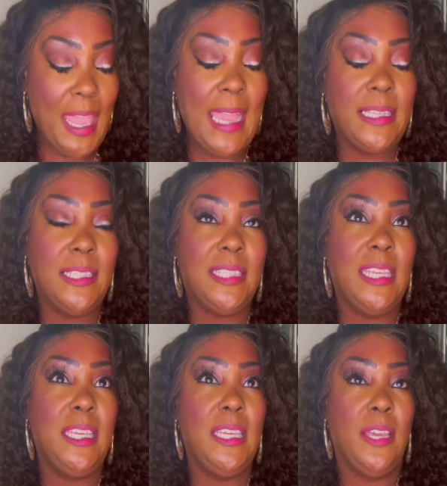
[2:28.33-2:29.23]
I can
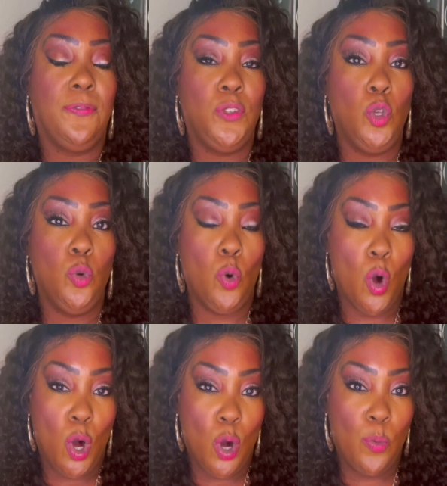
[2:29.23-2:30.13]
see if you
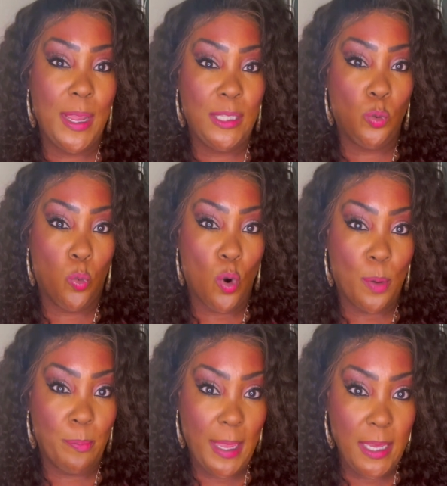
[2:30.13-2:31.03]
always wore
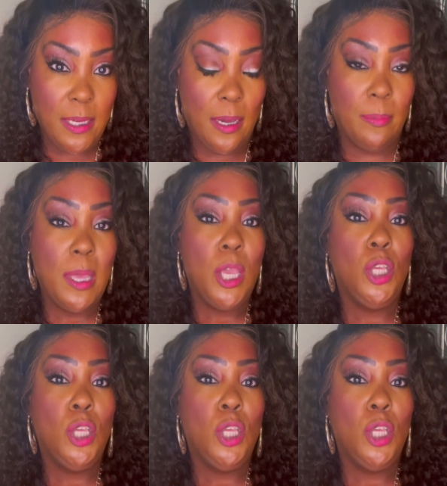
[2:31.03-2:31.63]
makeup,